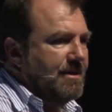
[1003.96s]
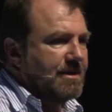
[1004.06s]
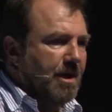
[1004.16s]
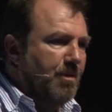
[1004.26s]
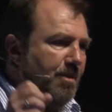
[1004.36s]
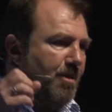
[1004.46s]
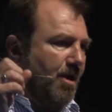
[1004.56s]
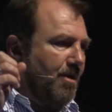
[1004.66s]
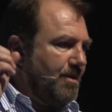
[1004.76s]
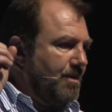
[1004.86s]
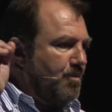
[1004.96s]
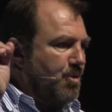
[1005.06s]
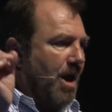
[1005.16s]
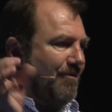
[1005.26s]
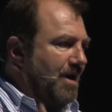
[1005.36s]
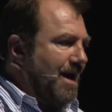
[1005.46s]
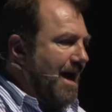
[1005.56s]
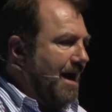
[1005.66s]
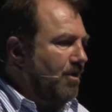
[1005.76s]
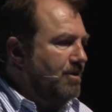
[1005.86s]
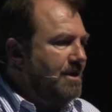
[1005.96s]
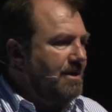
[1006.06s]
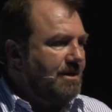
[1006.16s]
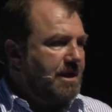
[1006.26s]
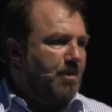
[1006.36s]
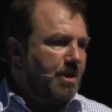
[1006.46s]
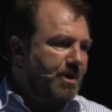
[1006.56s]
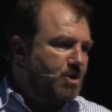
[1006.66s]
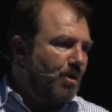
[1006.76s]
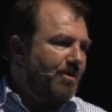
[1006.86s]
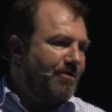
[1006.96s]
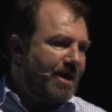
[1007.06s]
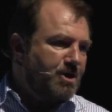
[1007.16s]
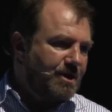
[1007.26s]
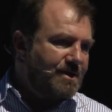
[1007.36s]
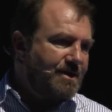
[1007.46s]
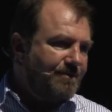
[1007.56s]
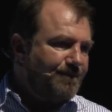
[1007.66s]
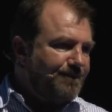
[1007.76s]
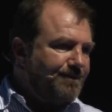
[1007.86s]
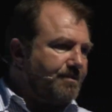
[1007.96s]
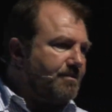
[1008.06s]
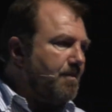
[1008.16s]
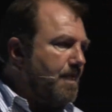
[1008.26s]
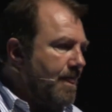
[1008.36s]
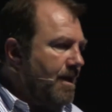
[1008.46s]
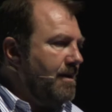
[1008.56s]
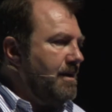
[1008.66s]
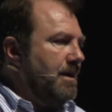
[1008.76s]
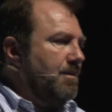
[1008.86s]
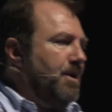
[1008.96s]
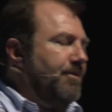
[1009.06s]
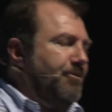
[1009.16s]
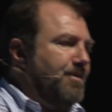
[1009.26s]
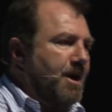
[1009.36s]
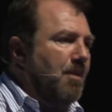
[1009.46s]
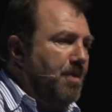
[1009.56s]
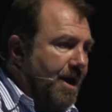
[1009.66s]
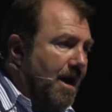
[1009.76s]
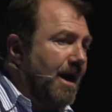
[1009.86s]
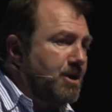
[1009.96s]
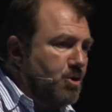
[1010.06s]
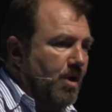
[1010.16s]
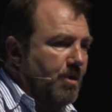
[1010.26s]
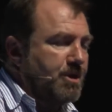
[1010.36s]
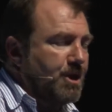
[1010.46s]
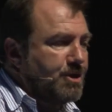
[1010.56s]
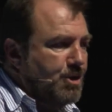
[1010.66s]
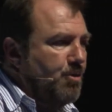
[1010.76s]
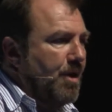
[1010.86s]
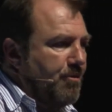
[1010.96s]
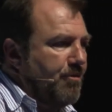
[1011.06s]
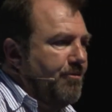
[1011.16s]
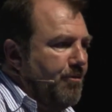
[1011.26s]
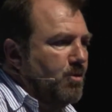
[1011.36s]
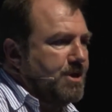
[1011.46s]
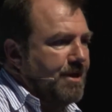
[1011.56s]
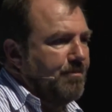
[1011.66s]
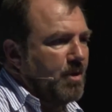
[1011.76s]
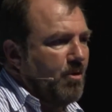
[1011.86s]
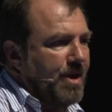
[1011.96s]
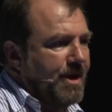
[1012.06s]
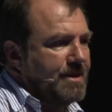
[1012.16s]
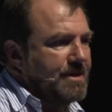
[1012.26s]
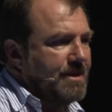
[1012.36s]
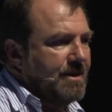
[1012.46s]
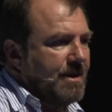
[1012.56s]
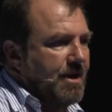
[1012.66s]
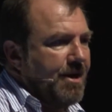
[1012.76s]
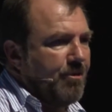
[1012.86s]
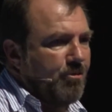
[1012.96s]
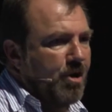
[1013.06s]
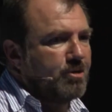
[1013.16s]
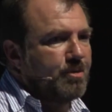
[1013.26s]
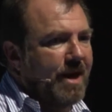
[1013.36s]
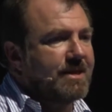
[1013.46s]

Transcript: some of them are privately held, some of them are joint ventures. But from a company I joined, which had 240 employees, it had grown to about